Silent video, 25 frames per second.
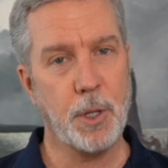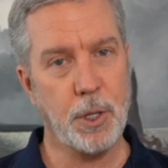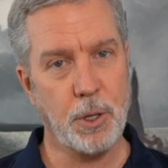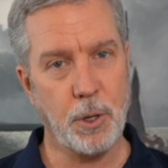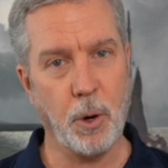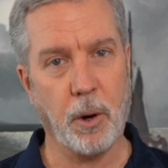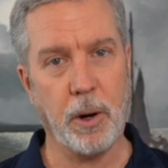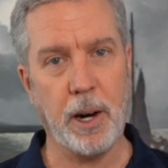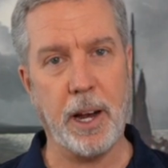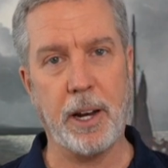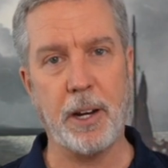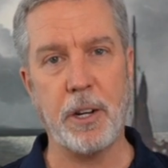
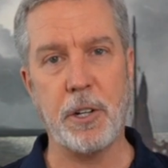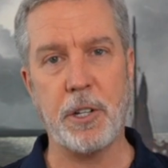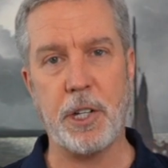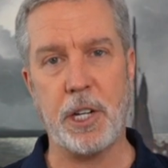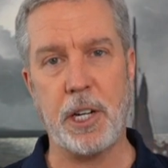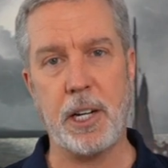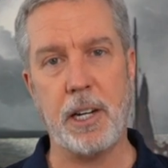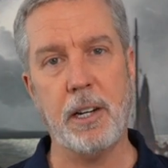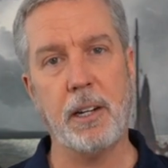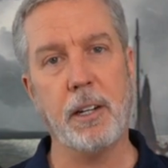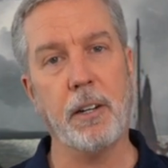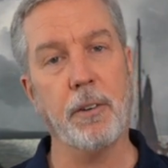store
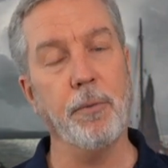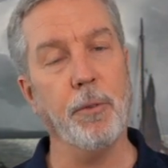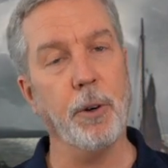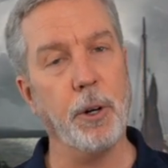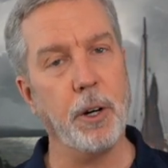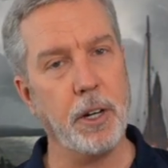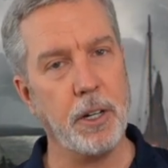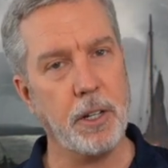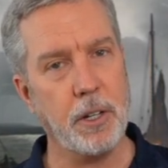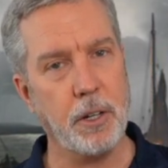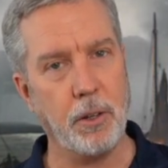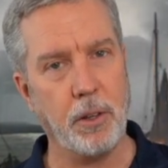energy,
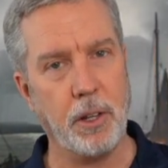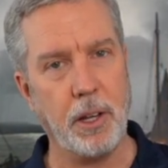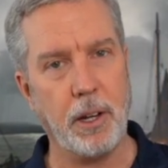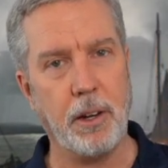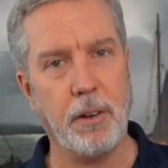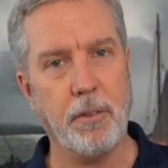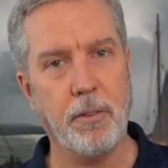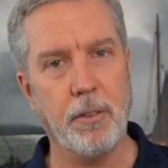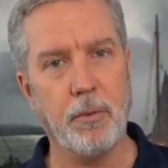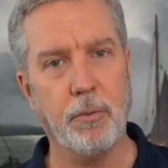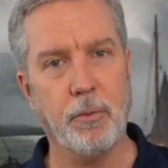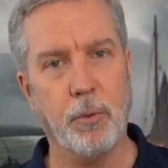convert it to
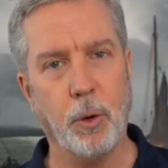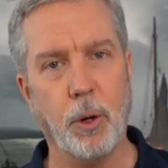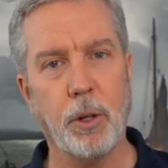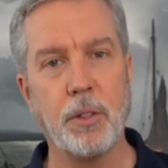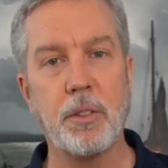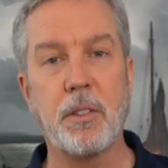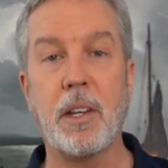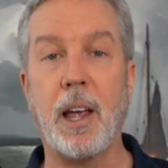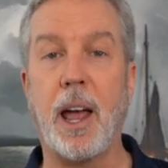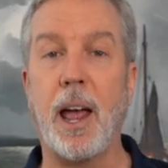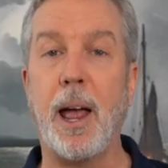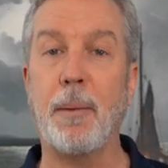the
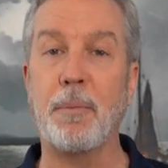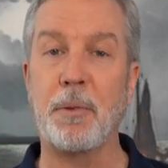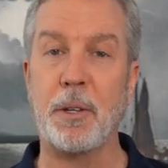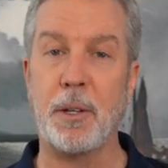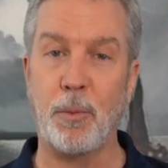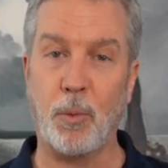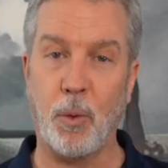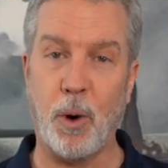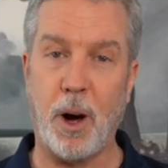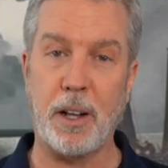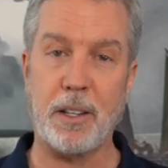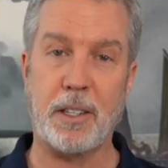volts, amps,
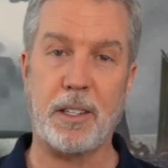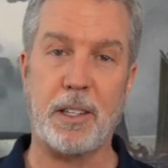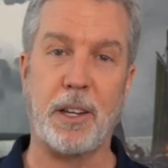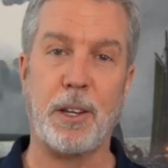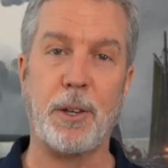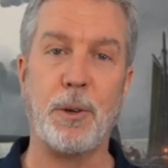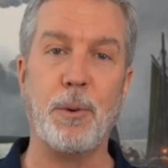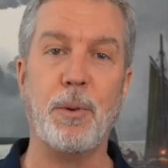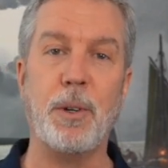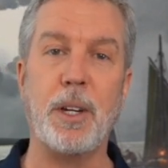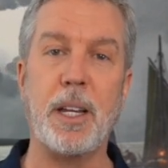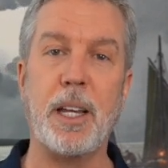and watts
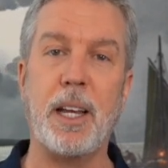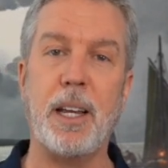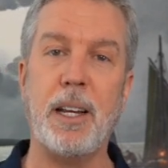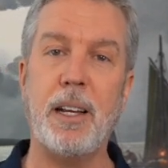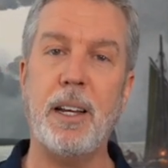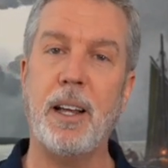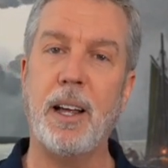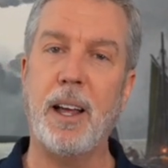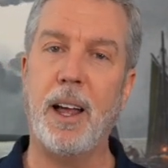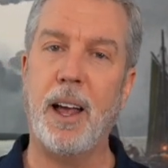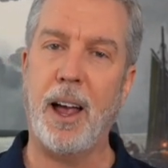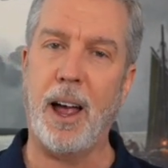that you
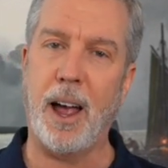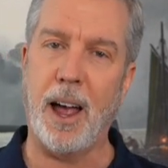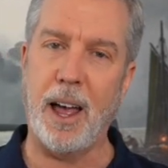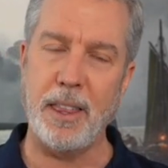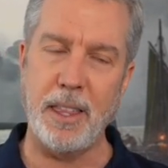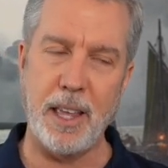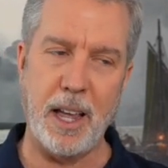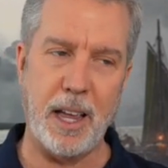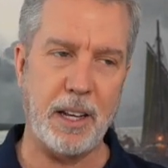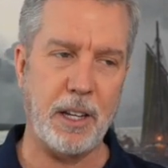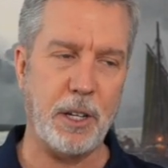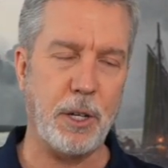need,
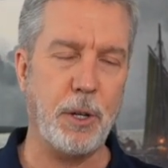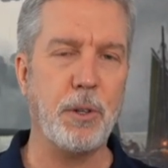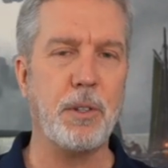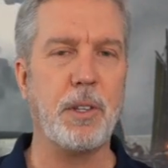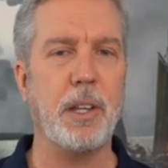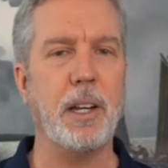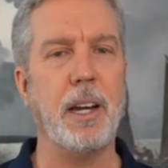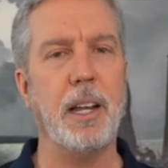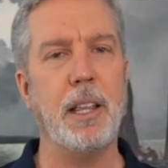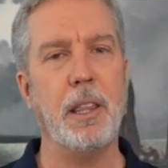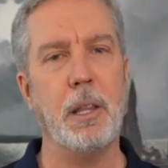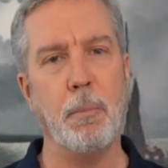and then use
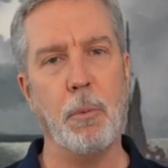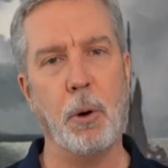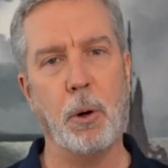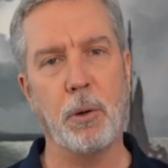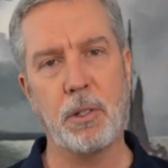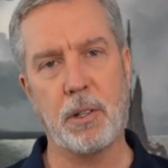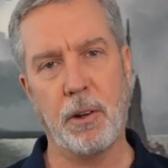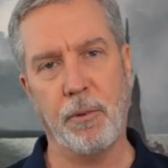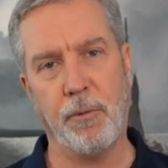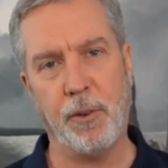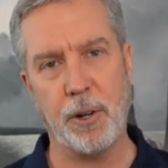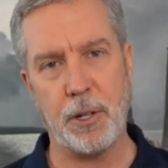it in the
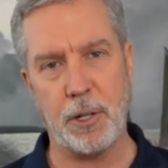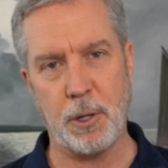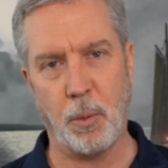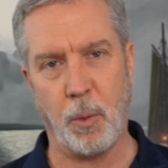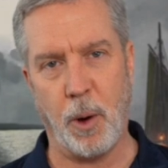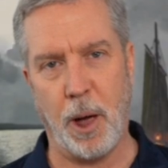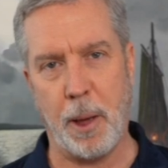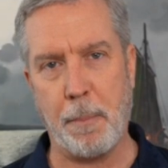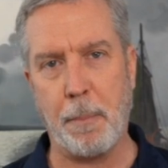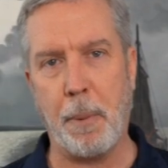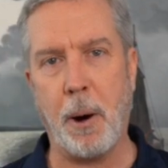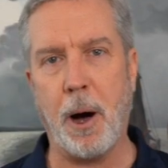most efficient
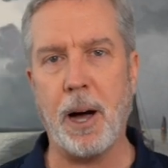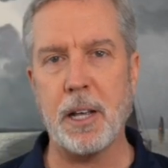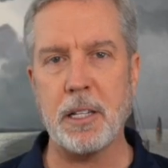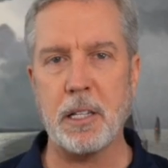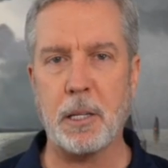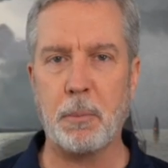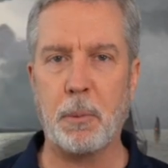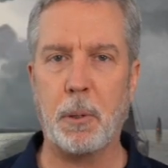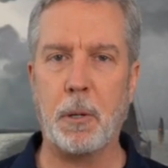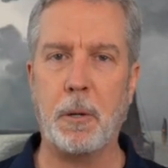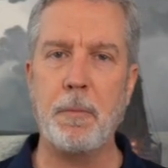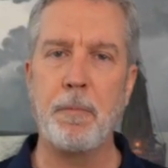way
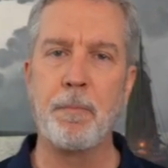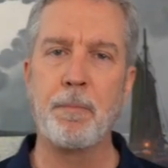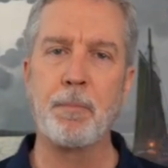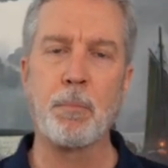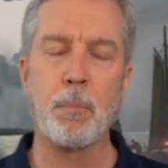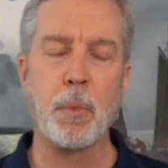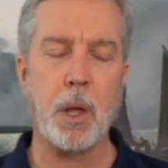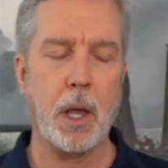possible.